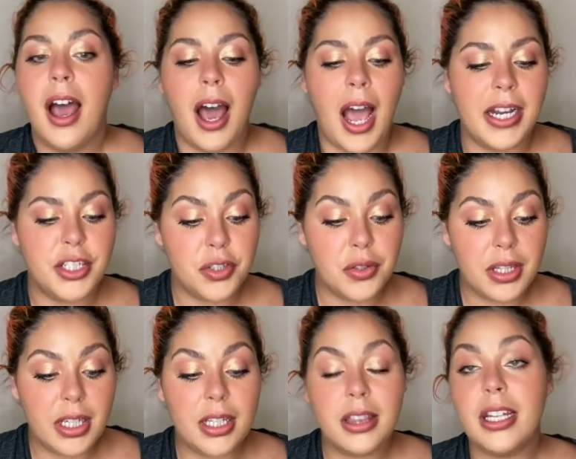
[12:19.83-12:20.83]
I do
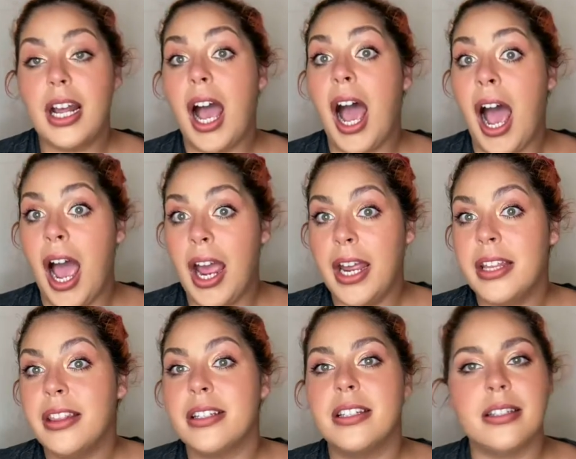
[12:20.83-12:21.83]
think that
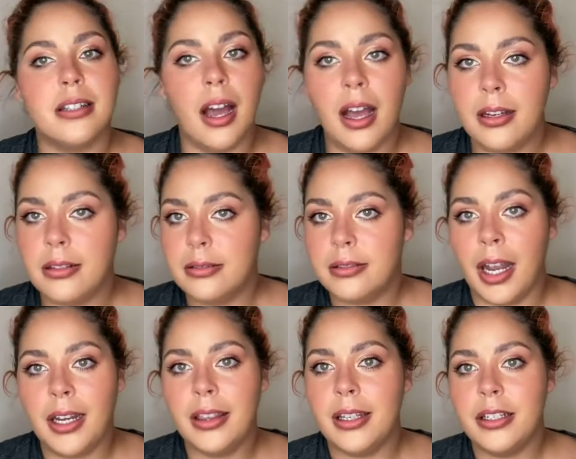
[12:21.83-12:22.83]
this is not
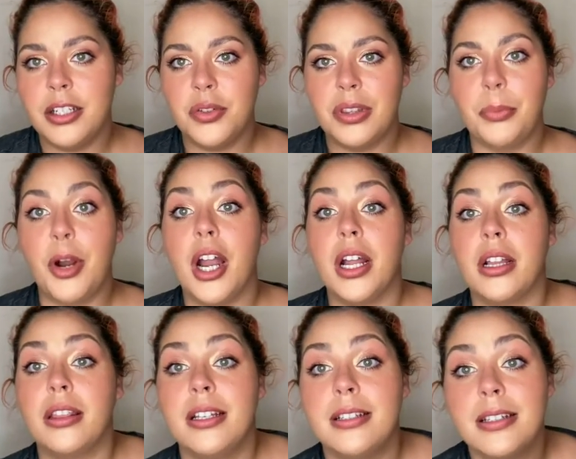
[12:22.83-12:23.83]
anything to do with the product.
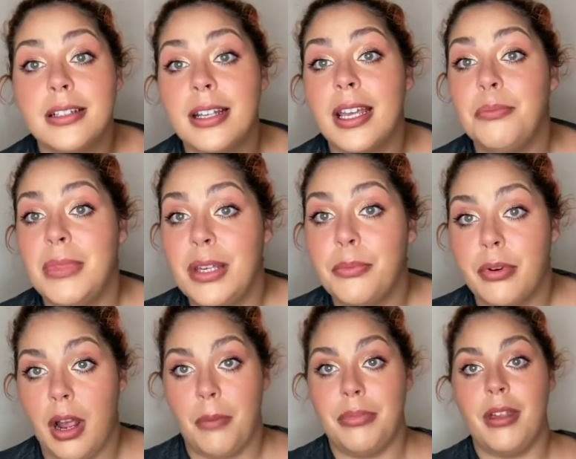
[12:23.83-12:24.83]
This is a me
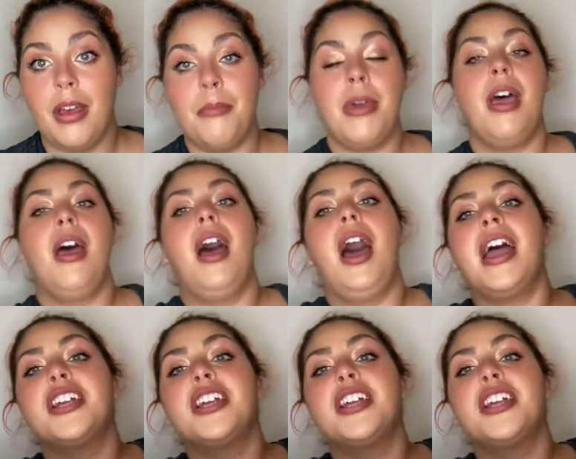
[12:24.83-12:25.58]
problem. I